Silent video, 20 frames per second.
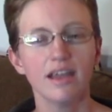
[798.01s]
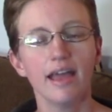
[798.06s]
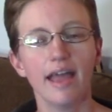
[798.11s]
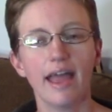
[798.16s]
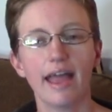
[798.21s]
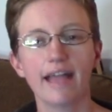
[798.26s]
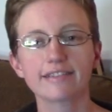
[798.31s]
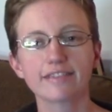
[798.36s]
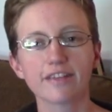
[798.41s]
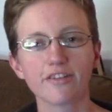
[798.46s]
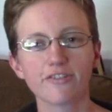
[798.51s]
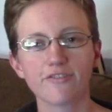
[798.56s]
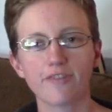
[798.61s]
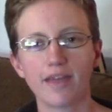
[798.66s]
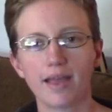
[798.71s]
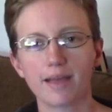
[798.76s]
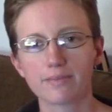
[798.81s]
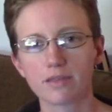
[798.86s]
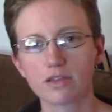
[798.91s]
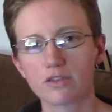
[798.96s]
It's a
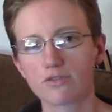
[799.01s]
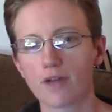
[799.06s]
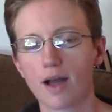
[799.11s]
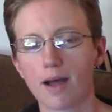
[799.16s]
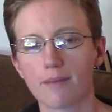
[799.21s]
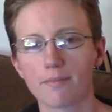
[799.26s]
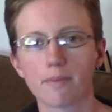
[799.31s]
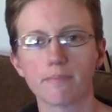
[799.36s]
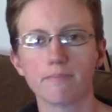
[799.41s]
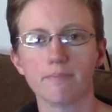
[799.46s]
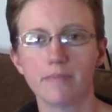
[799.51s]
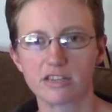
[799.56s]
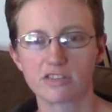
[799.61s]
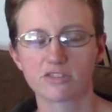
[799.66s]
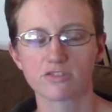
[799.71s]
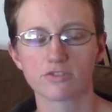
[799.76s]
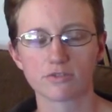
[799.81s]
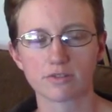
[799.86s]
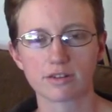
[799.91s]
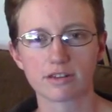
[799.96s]
family drama
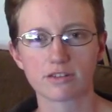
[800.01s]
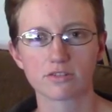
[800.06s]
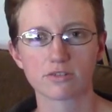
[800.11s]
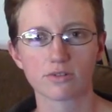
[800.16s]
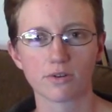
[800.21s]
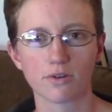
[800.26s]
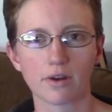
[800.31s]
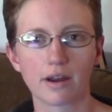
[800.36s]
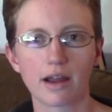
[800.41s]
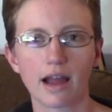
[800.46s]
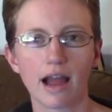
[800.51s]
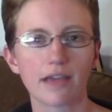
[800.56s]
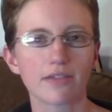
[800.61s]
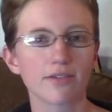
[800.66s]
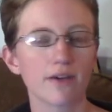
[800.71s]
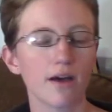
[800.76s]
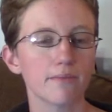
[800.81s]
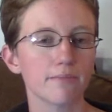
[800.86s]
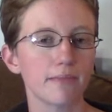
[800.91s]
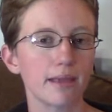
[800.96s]
mystery story. I
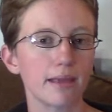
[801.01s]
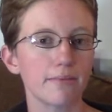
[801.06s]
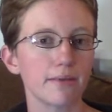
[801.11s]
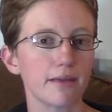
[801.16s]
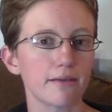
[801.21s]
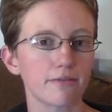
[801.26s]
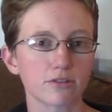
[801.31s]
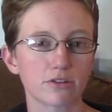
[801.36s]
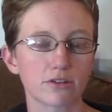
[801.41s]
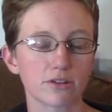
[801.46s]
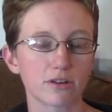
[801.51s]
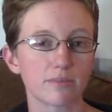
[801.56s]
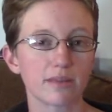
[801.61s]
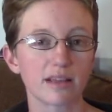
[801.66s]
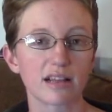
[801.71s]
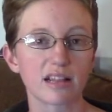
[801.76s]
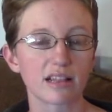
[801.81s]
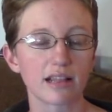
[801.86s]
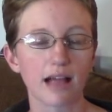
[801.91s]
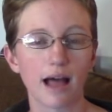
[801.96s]
thought maybe it was going to be
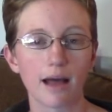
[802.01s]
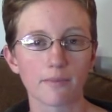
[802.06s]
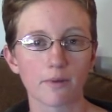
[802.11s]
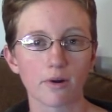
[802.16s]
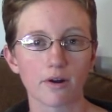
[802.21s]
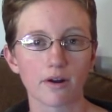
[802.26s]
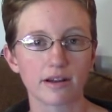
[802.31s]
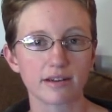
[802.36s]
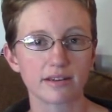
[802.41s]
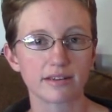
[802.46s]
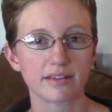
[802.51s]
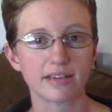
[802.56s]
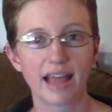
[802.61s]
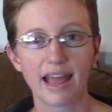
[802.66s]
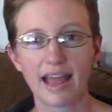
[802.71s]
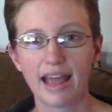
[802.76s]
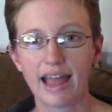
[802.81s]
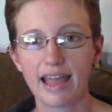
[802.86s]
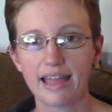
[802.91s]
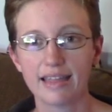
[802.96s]
a lot more
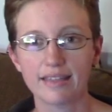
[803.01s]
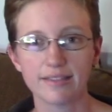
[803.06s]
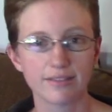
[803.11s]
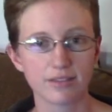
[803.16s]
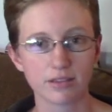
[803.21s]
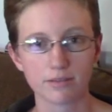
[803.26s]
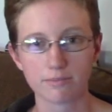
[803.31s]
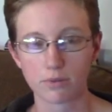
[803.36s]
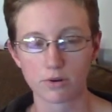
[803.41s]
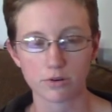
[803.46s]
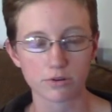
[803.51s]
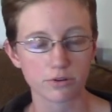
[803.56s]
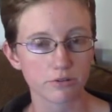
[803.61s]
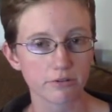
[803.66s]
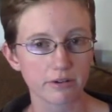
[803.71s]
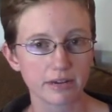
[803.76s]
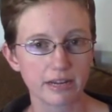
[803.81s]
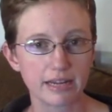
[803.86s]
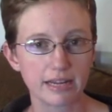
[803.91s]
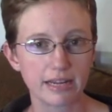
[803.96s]
intense and
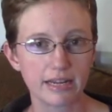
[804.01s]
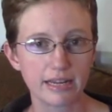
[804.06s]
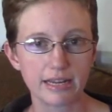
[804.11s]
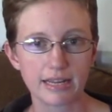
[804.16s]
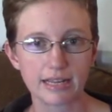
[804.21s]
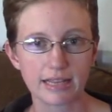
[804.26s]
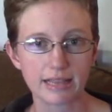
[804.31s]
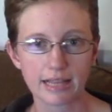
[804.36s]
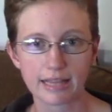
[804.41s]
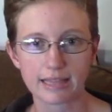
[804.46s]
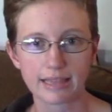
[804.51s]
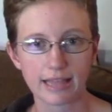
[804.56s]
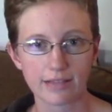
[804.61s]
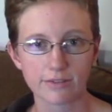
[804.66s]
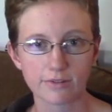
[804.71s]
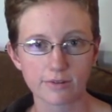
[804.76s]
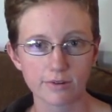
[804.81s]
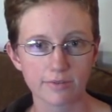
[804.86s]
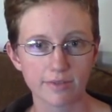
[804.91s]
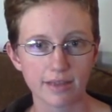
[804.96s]
murdery and, like, that
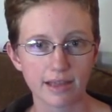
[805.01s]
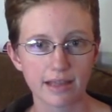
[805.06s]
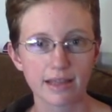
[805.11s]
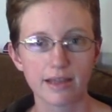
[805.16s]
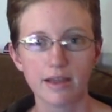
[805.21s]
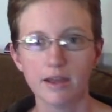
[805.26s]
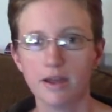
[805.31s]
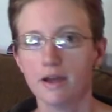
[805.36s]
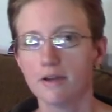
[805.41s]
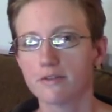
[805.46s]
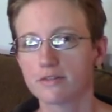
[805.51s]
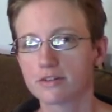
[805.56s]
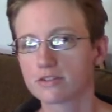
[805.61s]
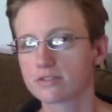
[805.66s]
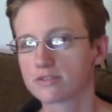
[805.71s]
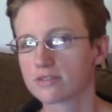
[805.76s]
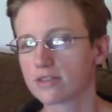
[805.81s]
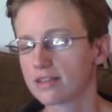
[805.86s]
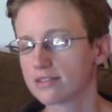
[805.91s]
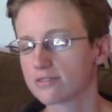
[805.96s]
sort of thing,
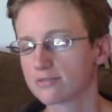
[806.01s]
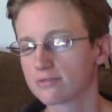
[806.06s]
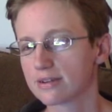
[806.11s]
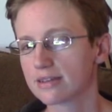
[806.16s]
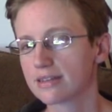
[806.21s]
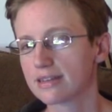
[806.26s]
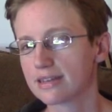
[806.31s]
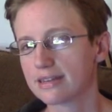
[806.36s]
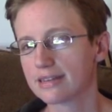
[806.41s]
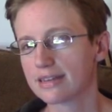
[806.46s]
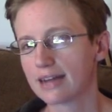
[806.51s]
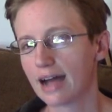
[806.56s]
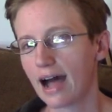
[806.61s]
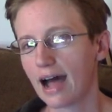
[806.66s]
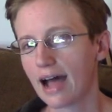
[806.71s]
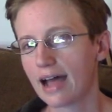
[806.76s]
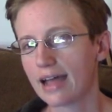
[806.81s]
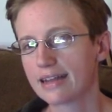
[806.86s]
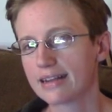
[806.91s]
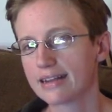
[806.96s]
but it's really
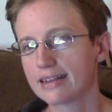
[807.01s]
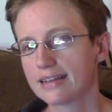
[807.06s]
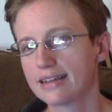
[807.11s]
not.